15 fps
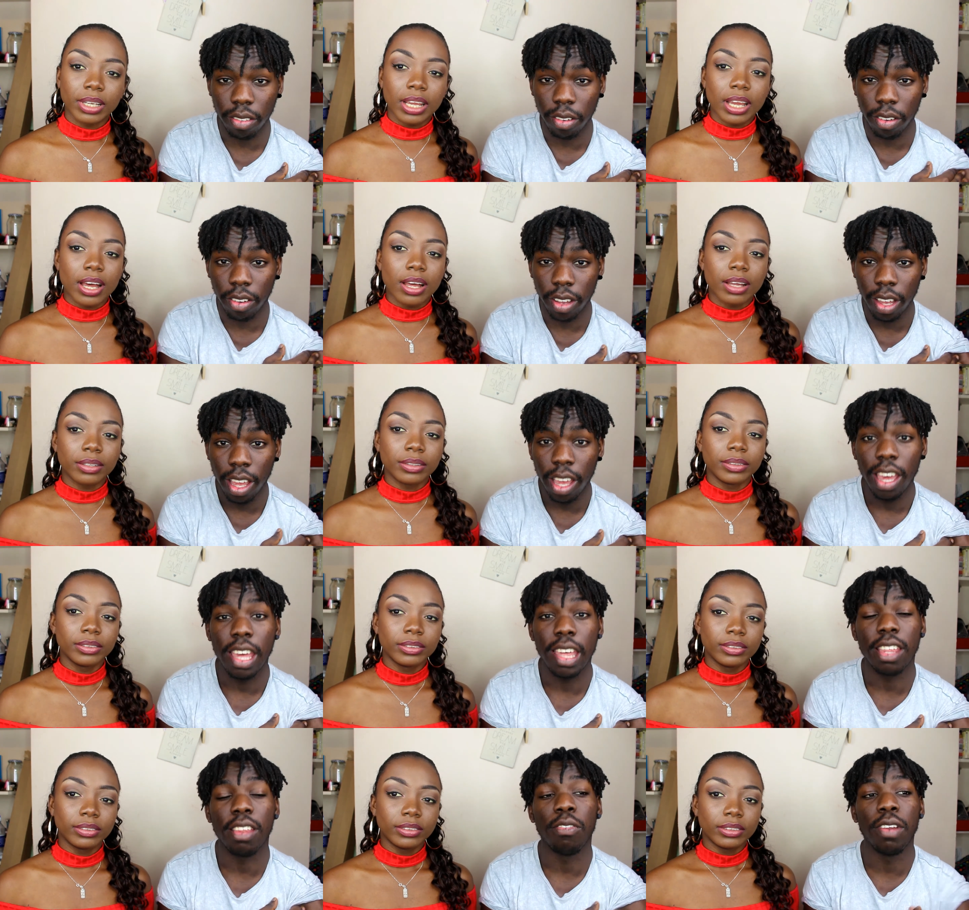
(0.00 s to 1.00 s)
Speaker 1: well. Yeah,
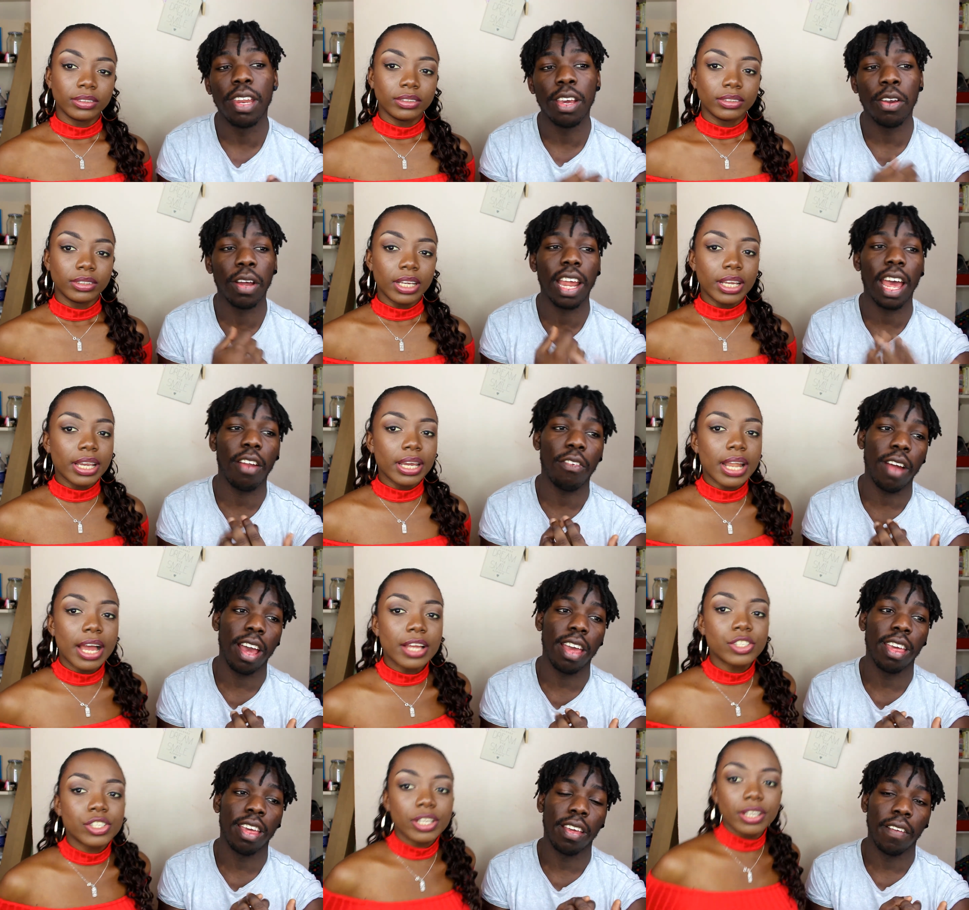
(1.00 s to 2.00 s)
he's really got. He can rap.
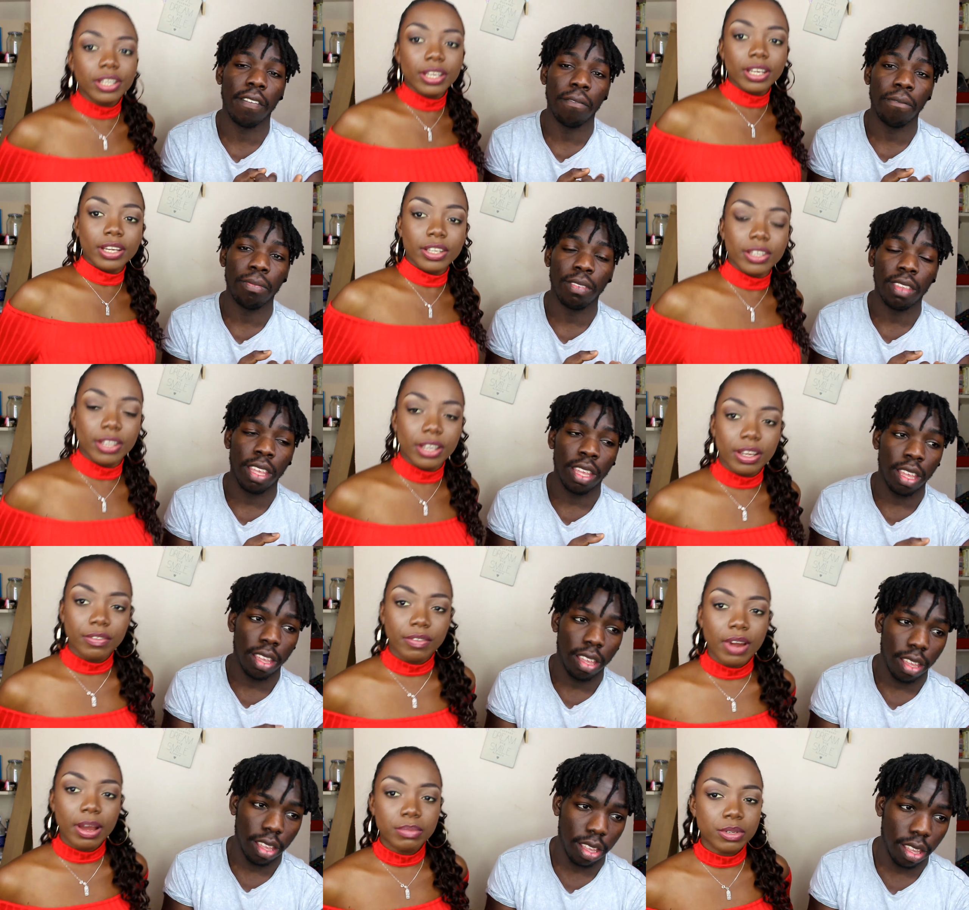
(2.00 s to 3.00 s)
Actually, he can
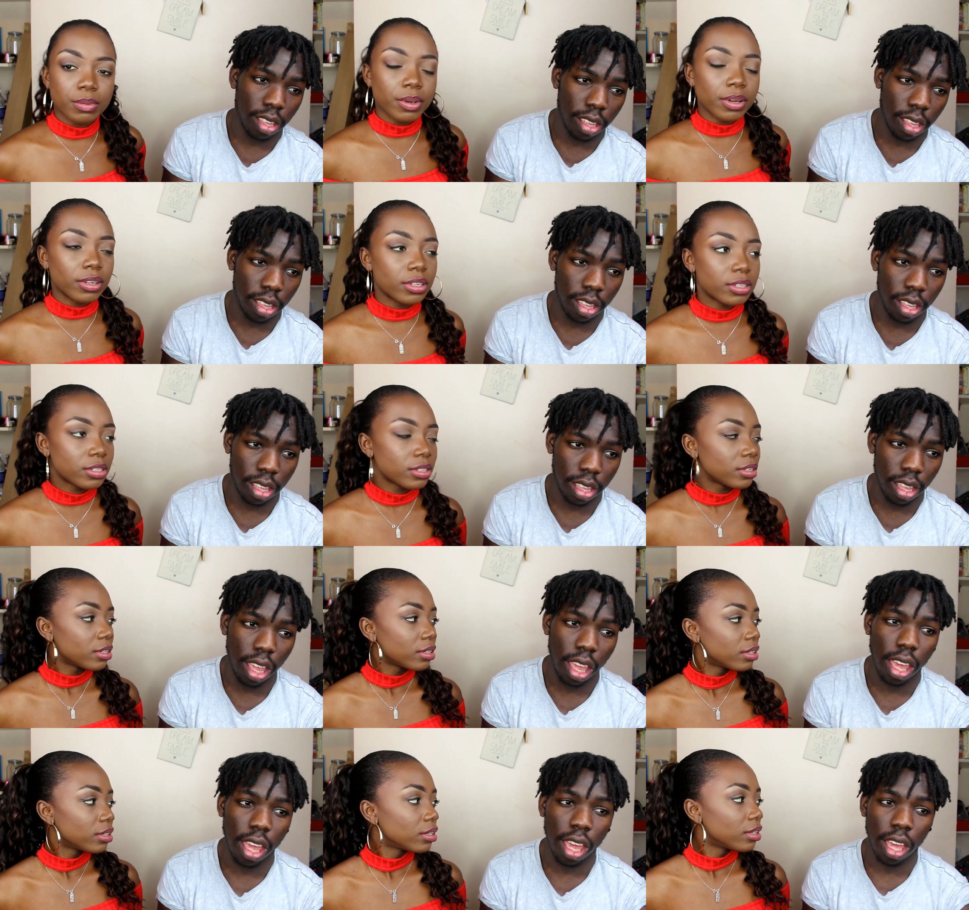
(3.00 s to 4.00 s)
rap, to be honest.
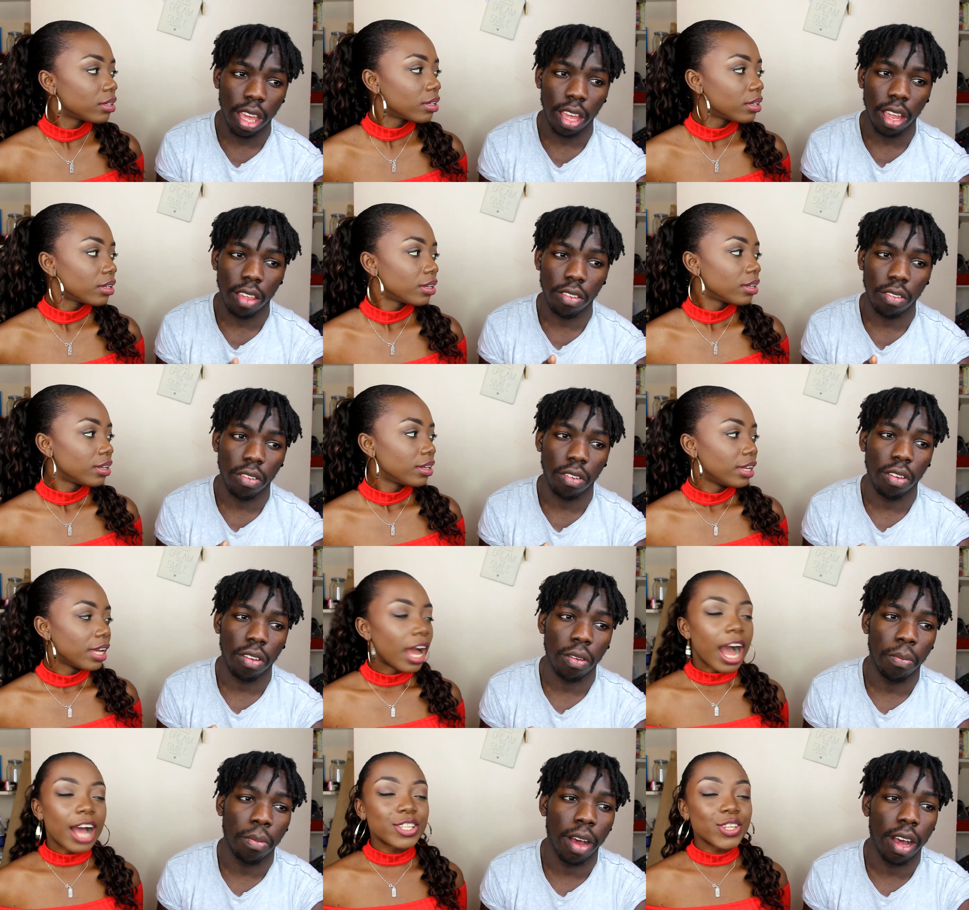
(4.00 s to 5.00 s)
Speaker 2: Yeah, that's true.
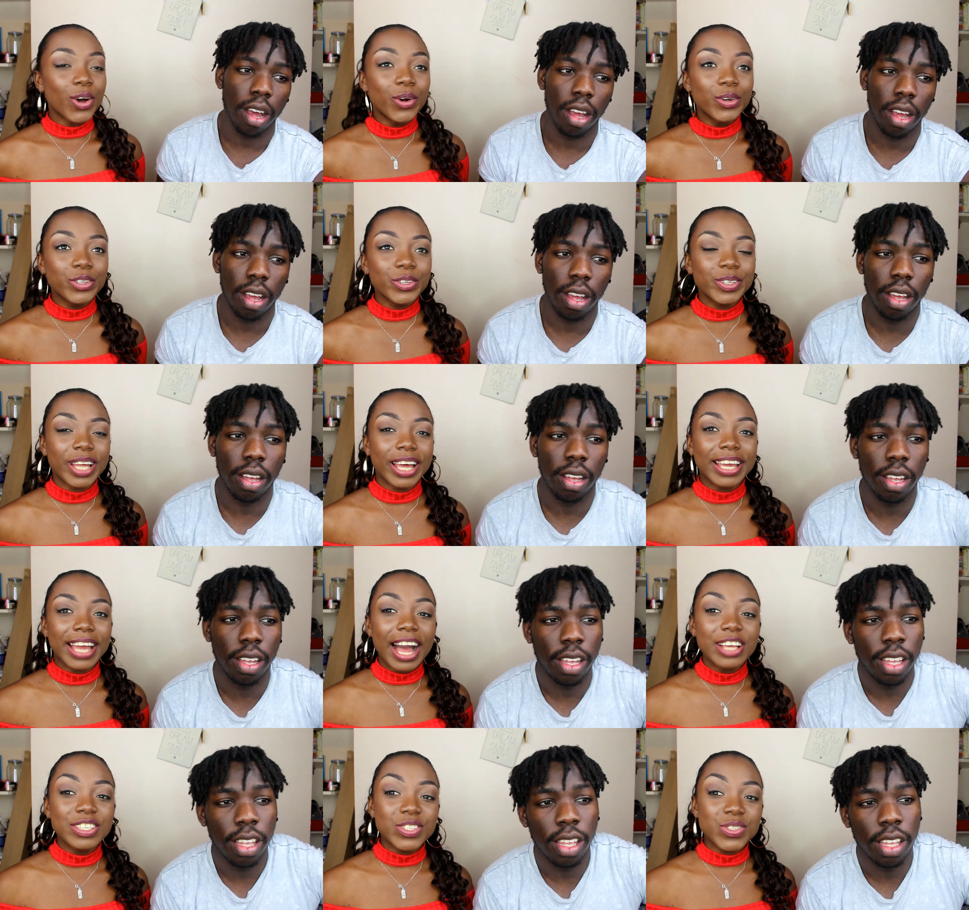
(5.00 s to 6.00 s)
Speaker 1: I told you, like,
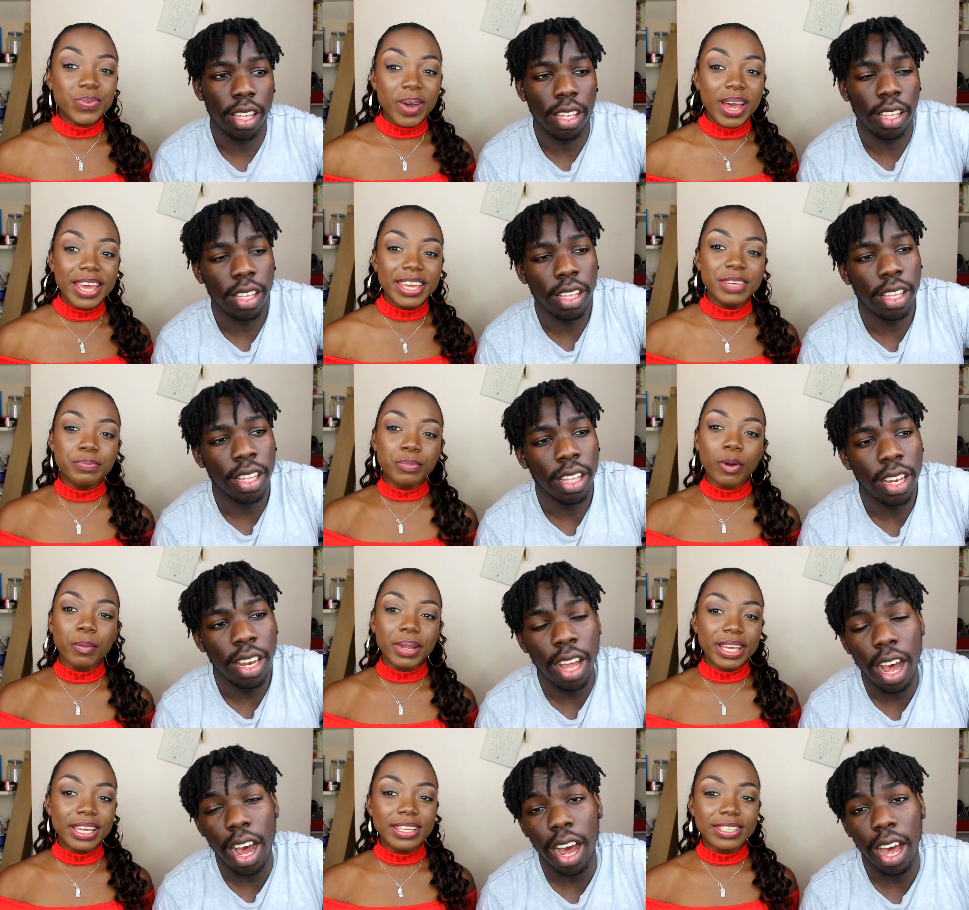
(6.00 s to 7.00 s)
I swear, he
Speaker 2: probably.
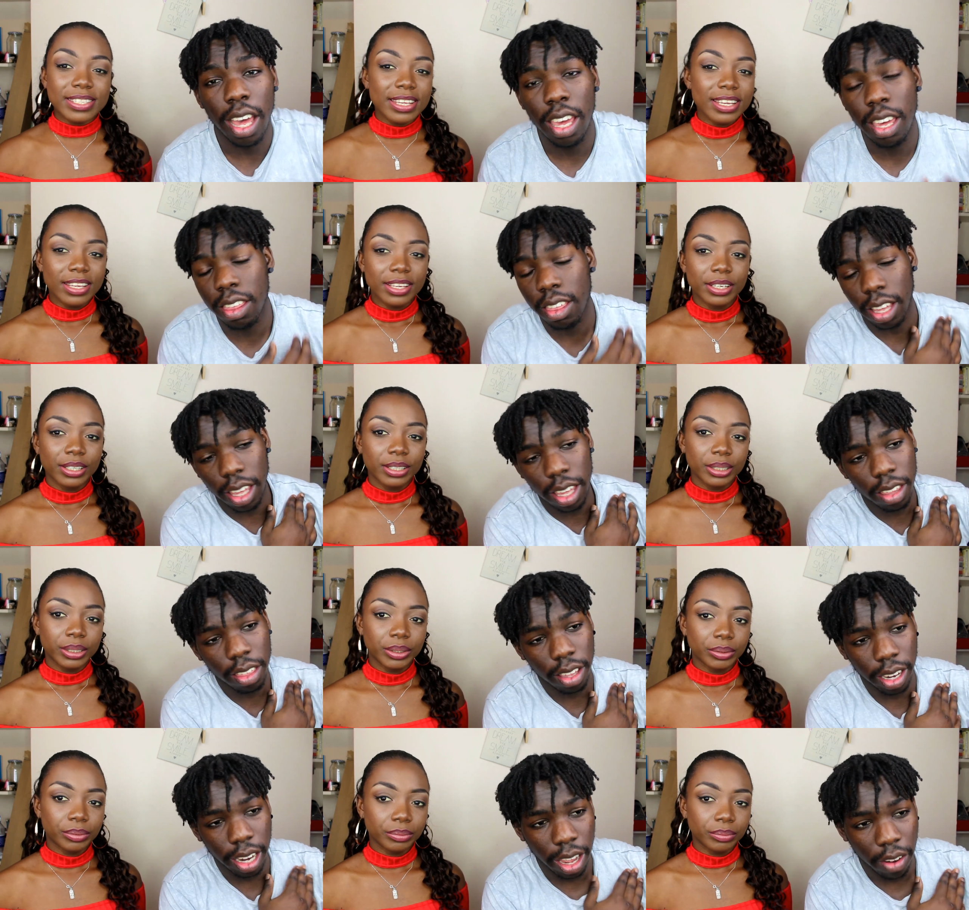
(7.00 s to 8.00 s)
Nah,
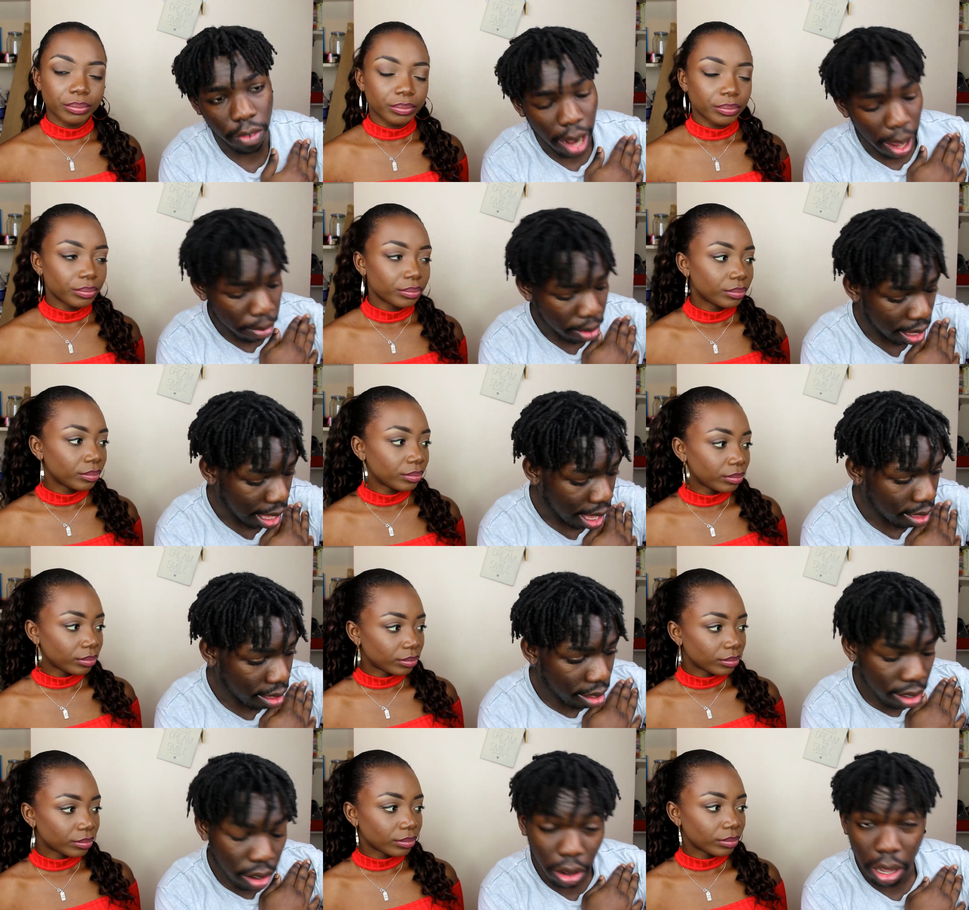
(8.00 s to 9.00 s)
either they rap together
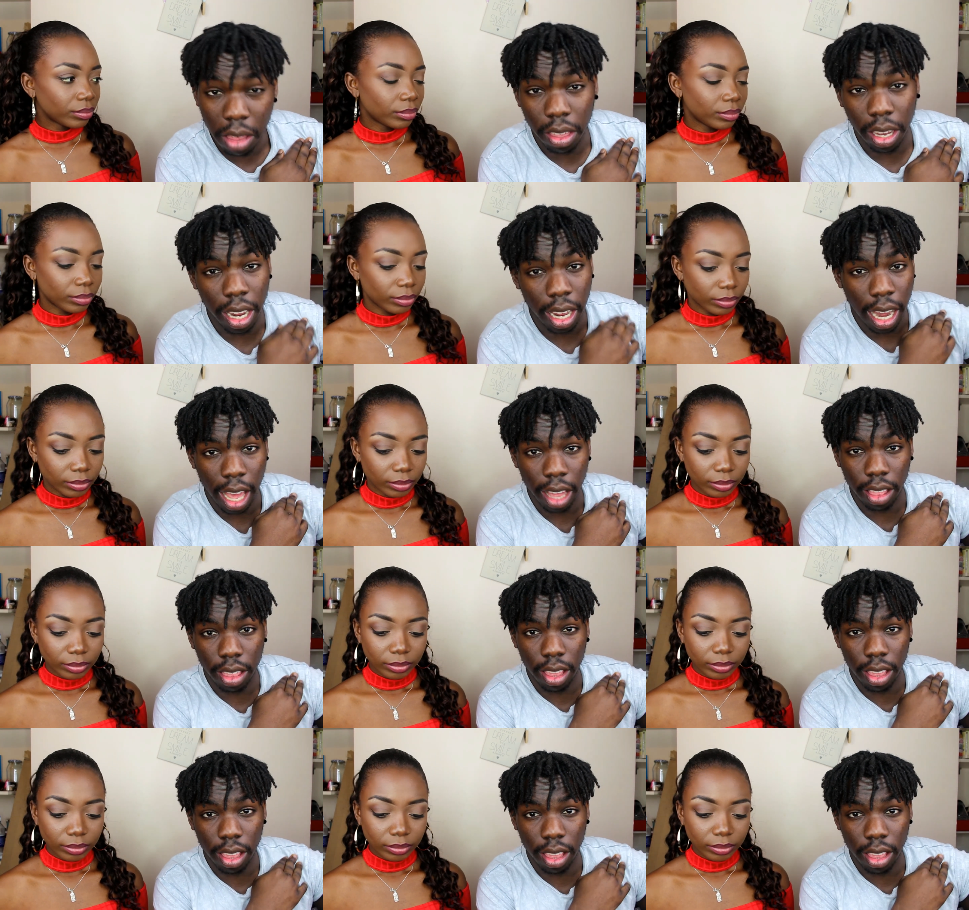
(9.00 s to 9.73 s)
or either they like